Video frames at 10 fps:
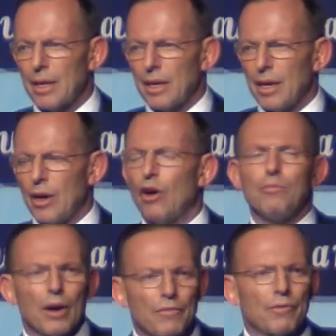of
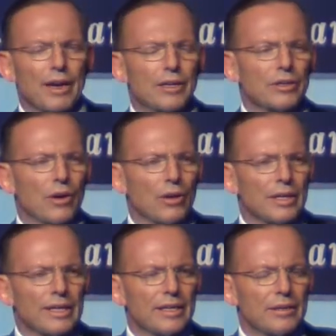my friend and
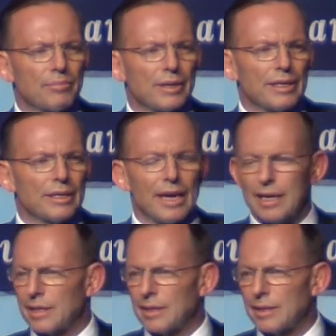colleague, Peter
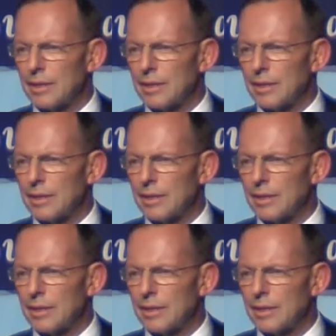Dutton.